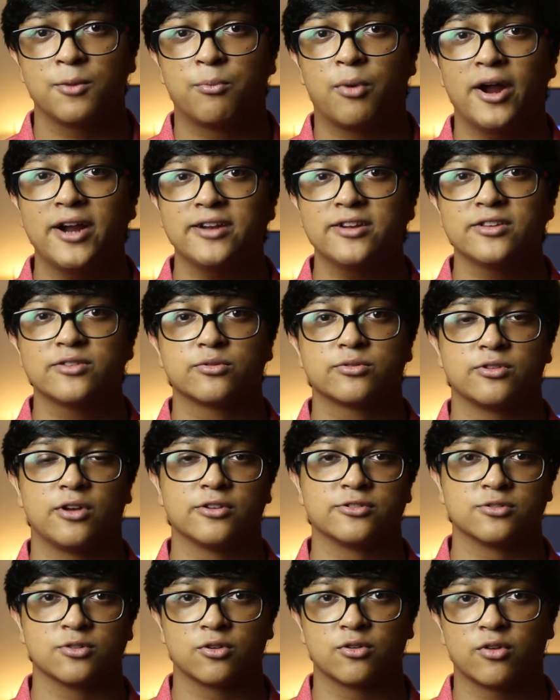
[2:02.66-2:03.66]
The brightness was
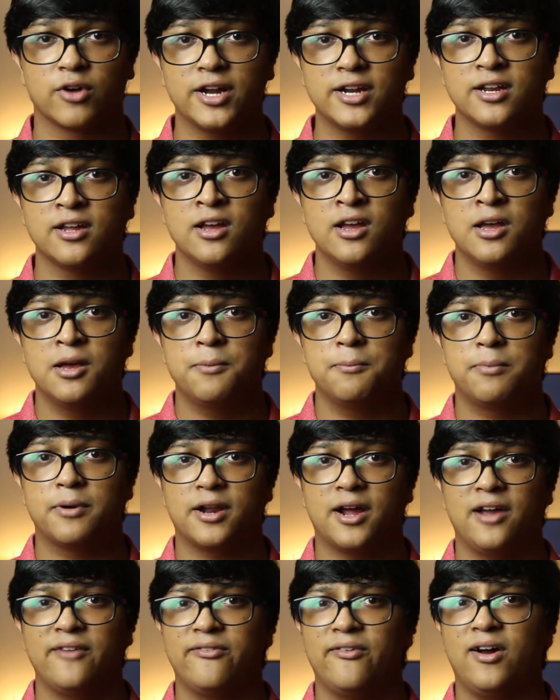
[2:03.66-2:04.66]
also great, but
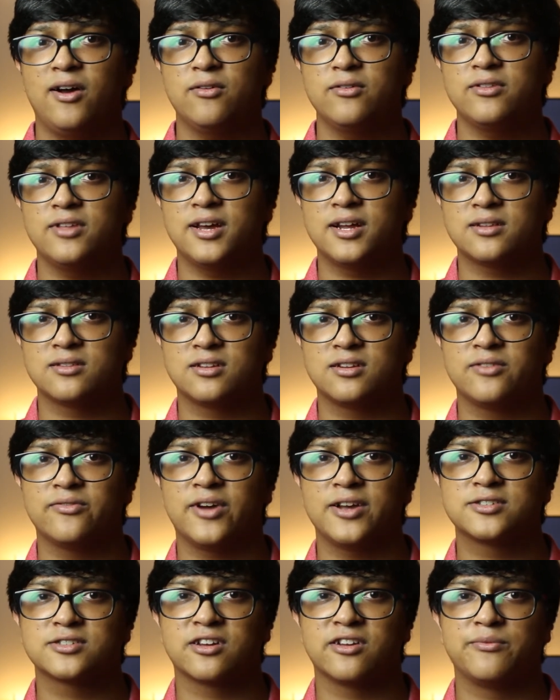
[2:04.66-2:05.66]
I found that the
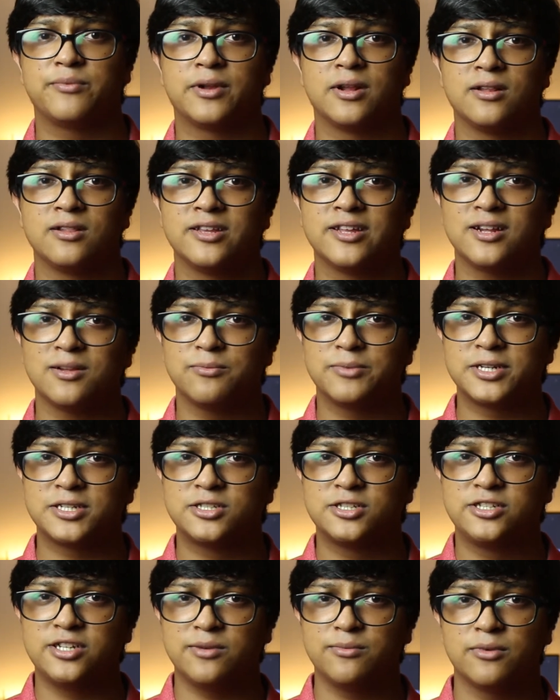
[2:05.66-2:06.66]
device could have been a little
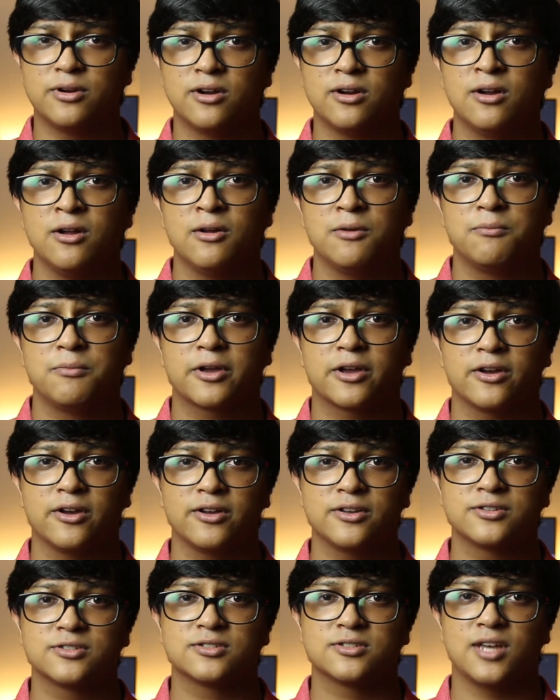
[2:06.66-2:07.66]
bit dimmer,
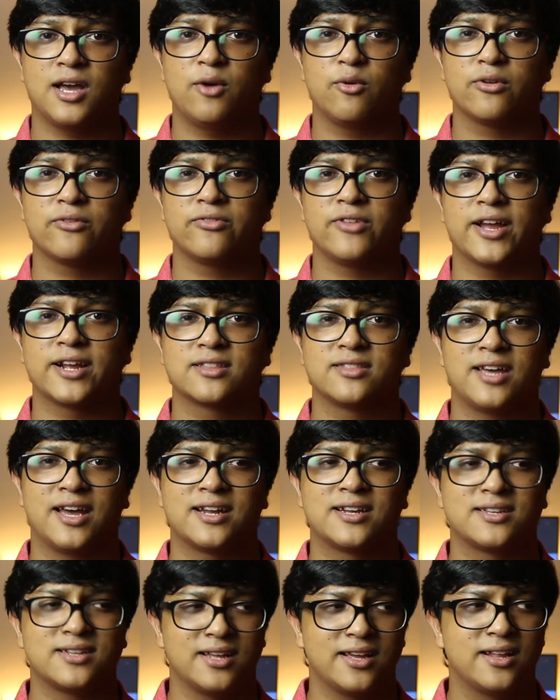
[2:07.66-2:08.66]
because I would have liked
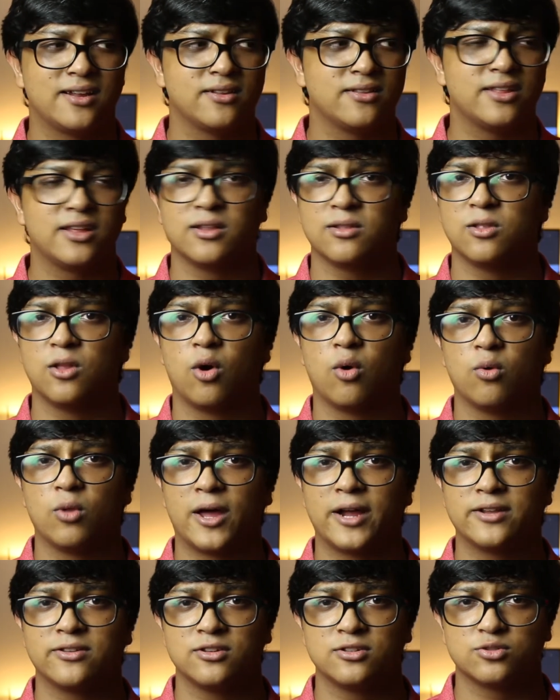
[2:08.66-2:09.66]
that in the low
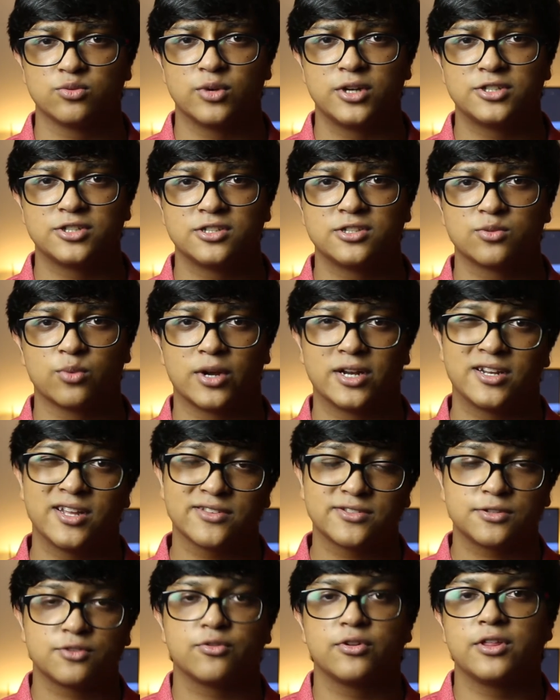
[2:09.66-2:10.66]
light situations where it
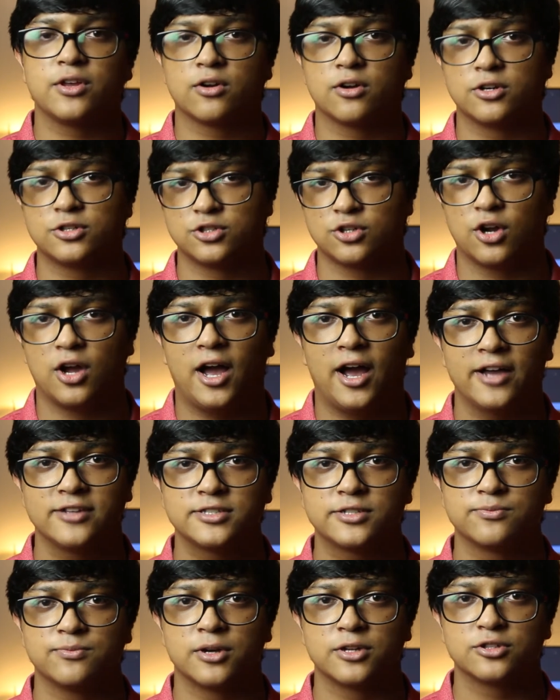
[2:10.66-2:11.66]
doesn't really hurt your
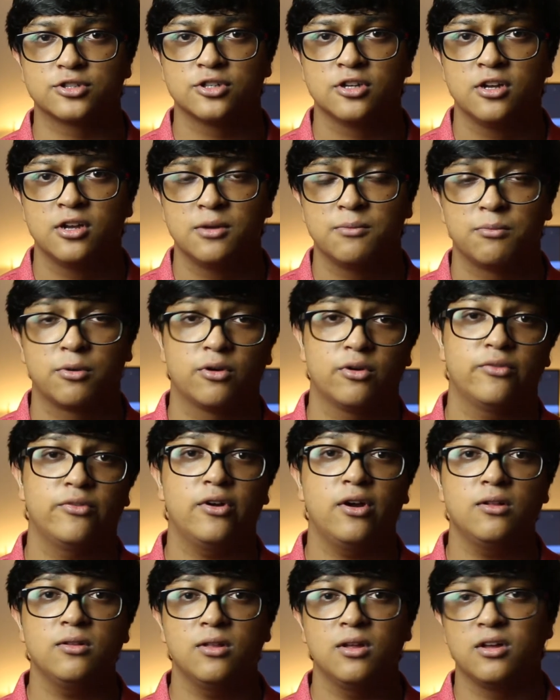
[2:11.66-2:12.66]
eyes as much. But
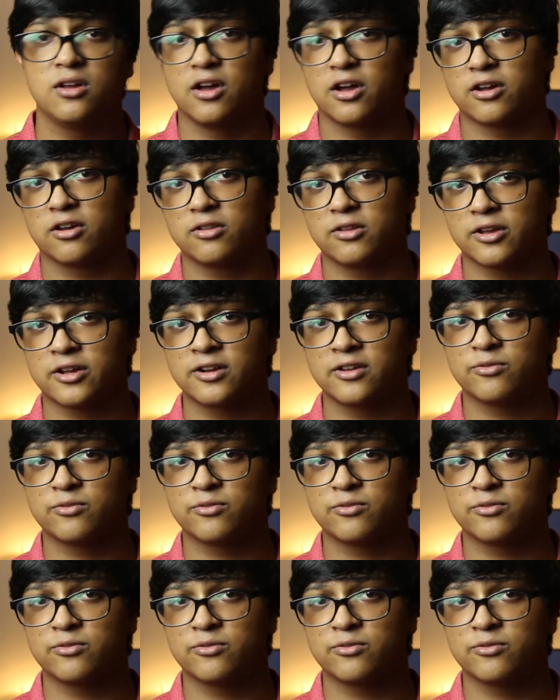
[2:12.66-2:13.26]
overall, a good looking